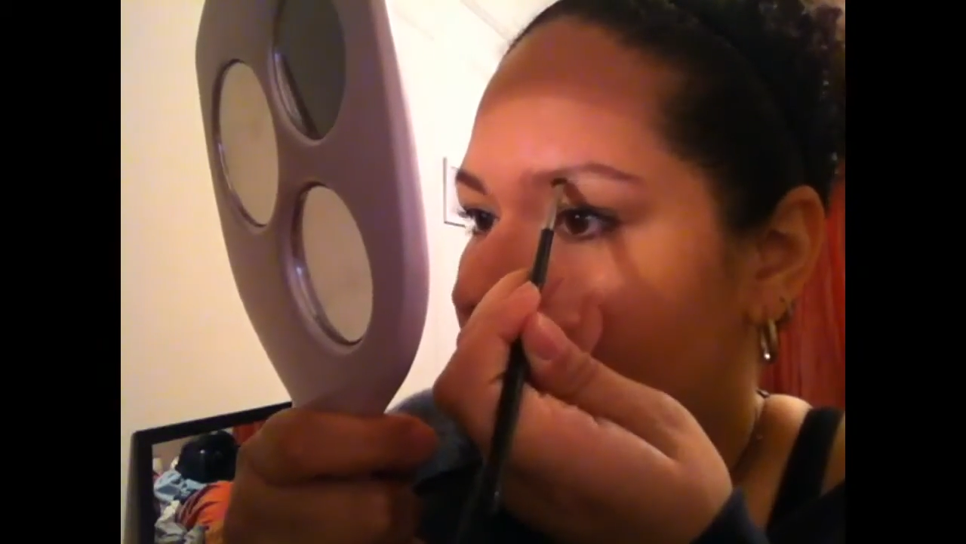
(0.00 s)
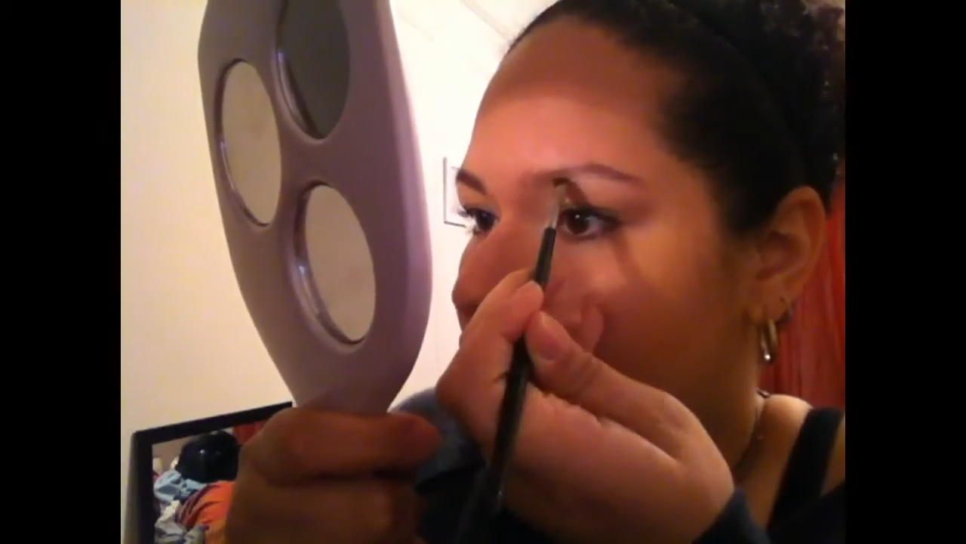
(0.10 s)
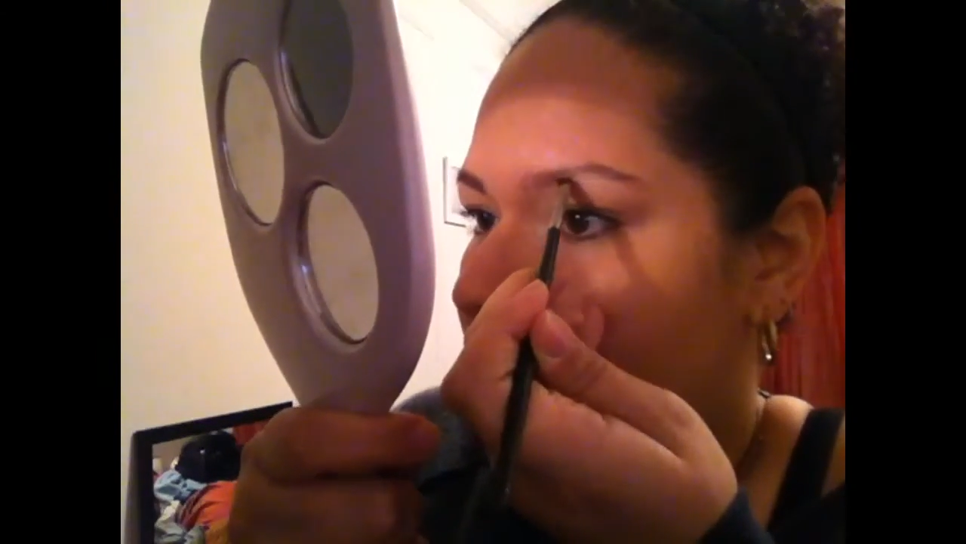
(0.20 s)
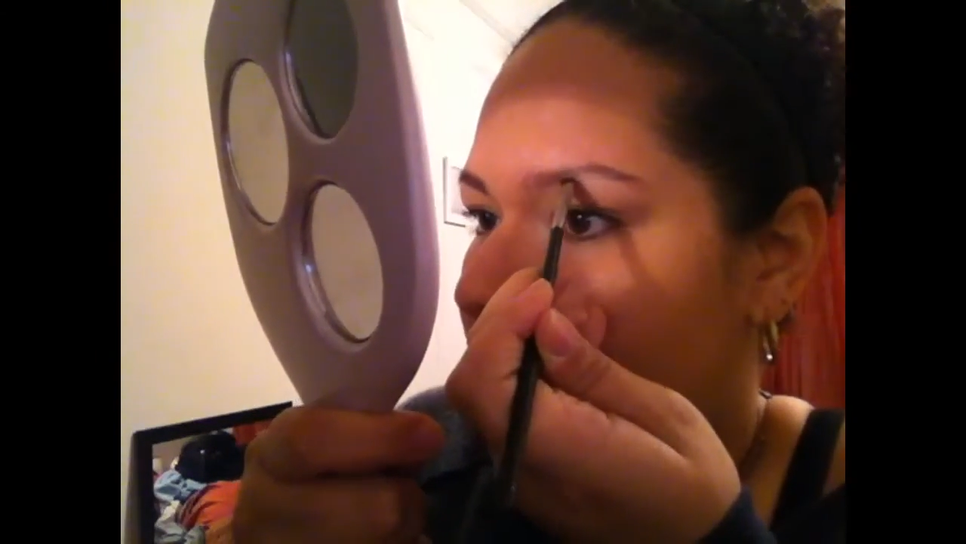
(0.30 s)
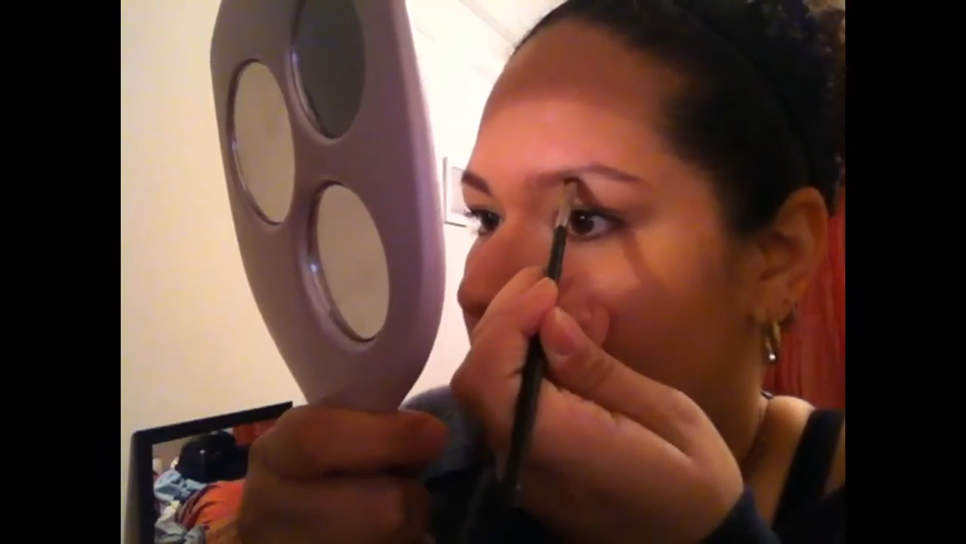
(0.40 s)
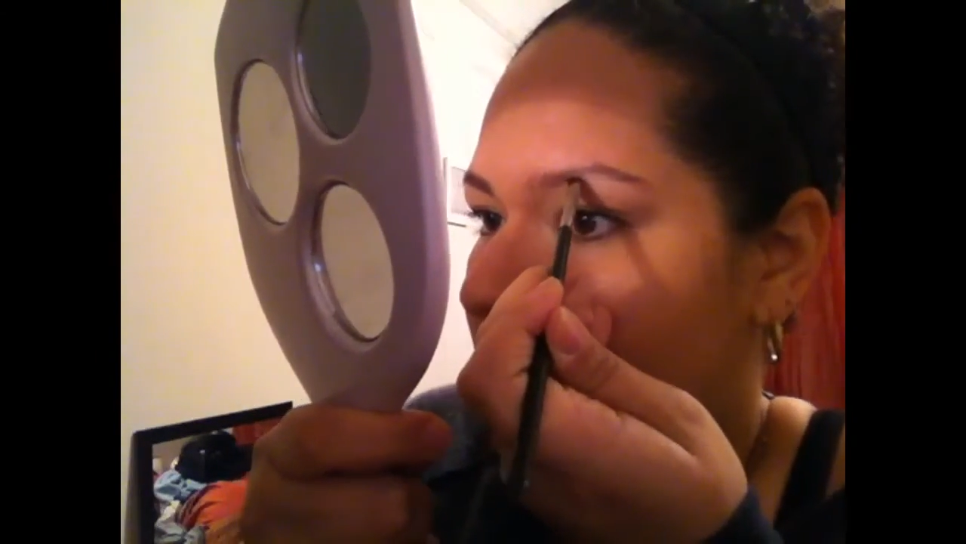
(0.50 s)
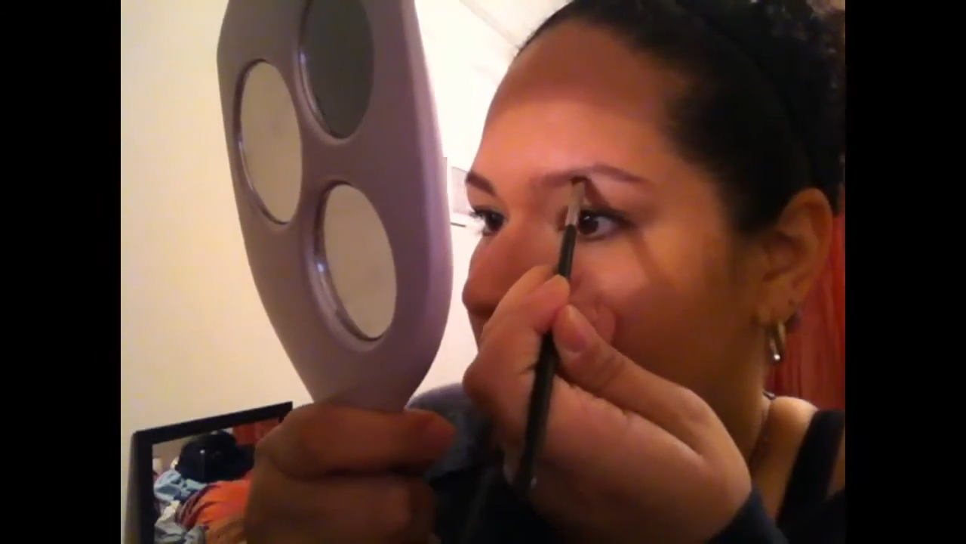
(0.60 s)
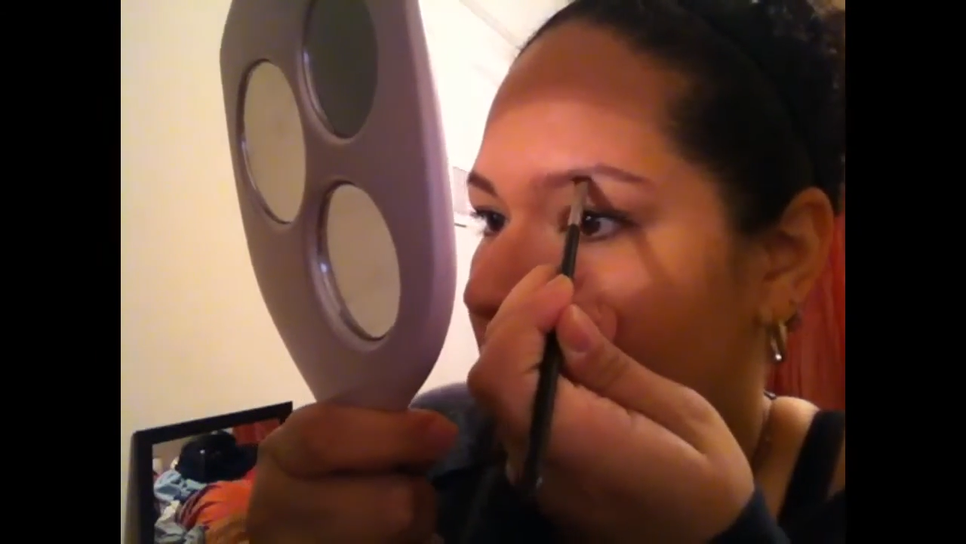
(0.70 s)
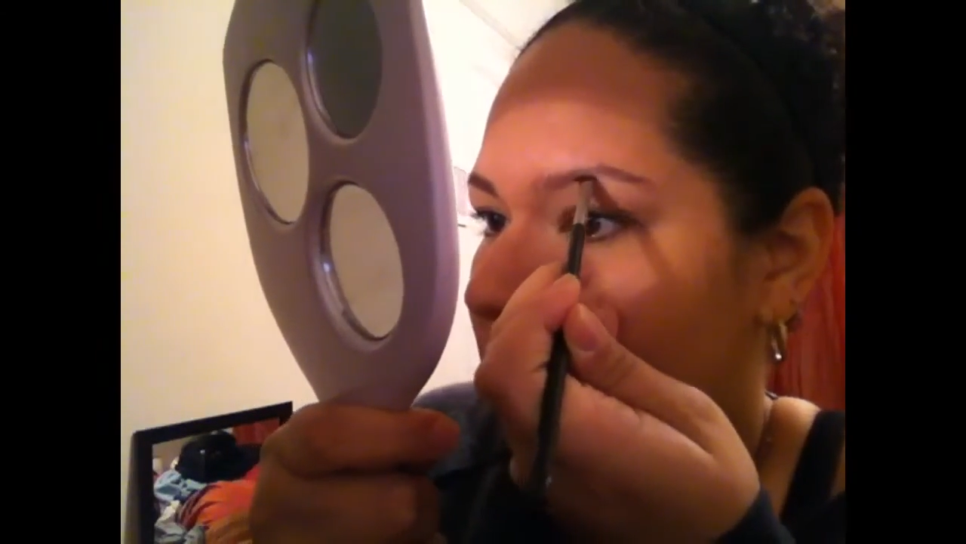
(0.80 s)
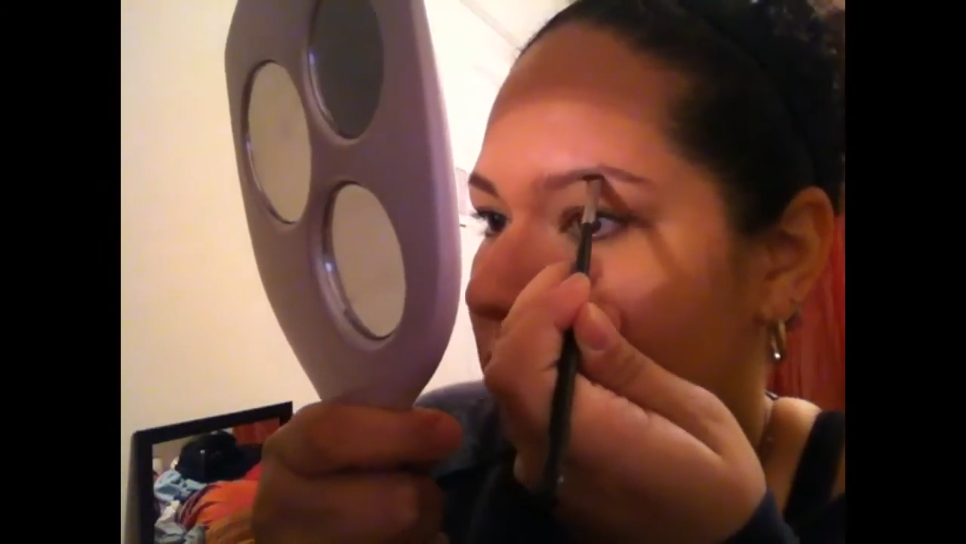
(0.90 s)
center
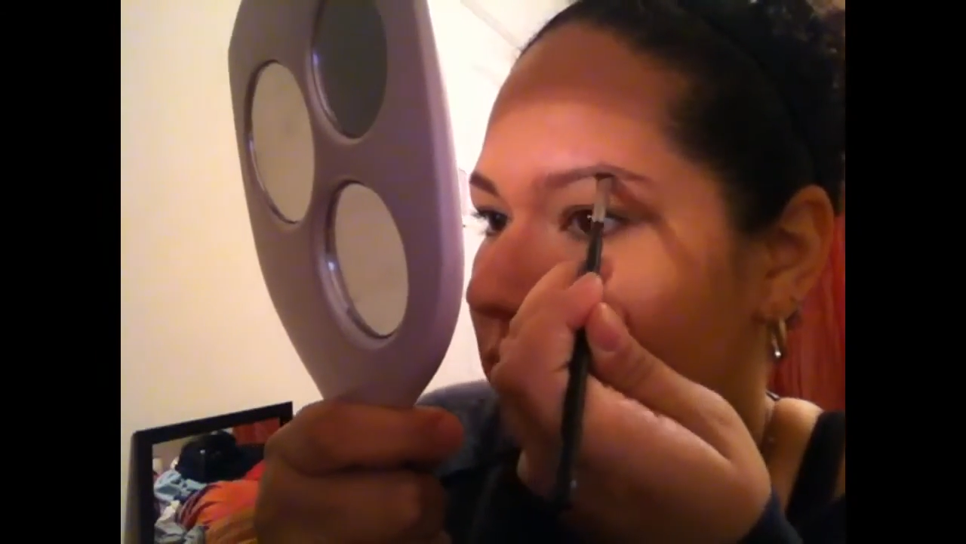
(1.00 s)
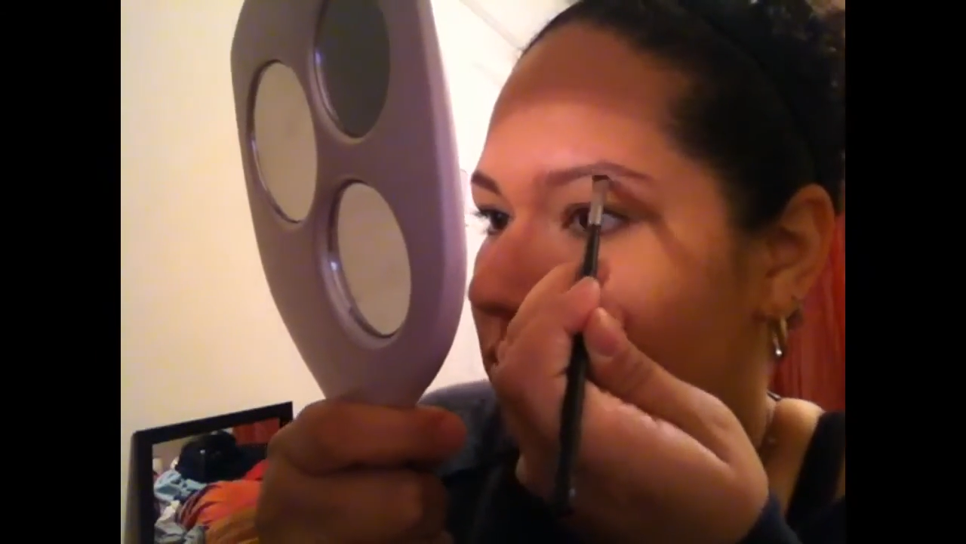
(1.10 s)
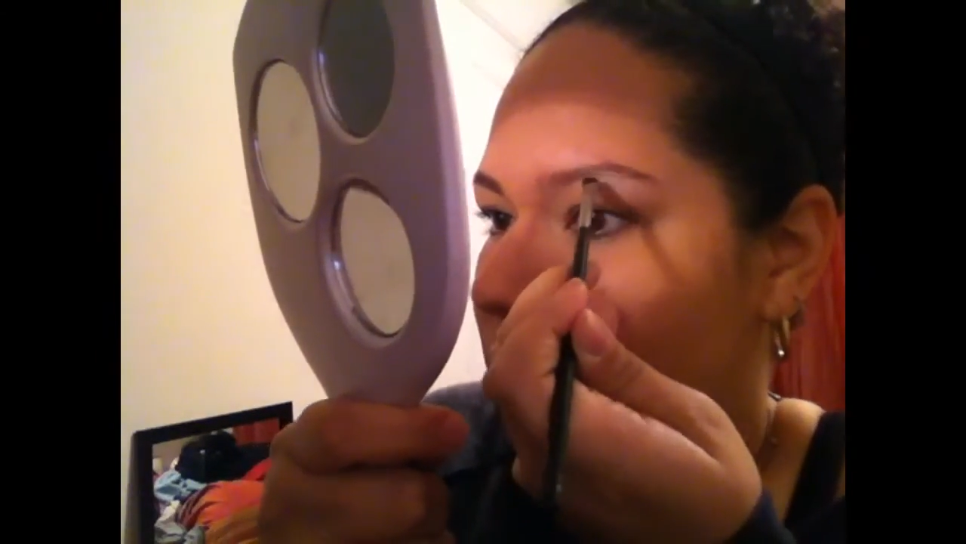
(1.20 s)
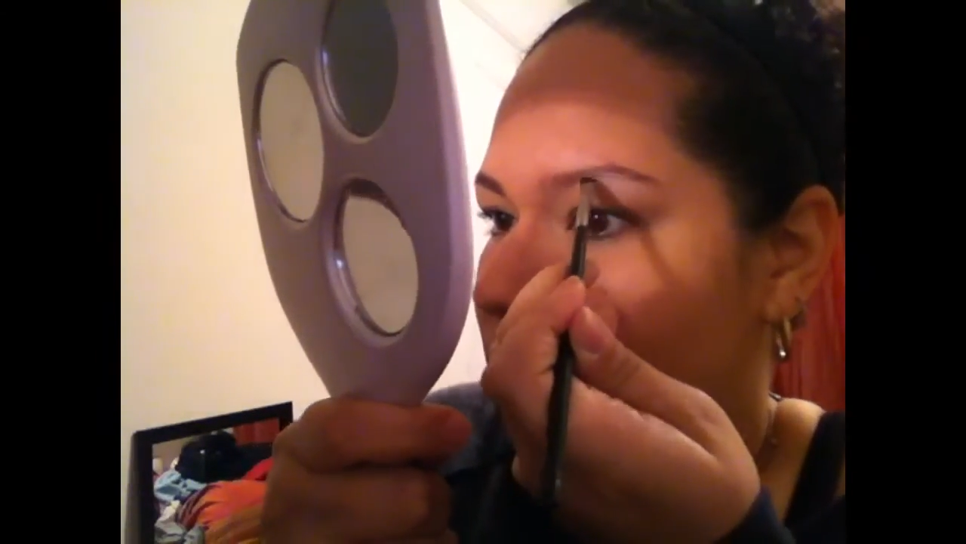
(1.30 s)
and I just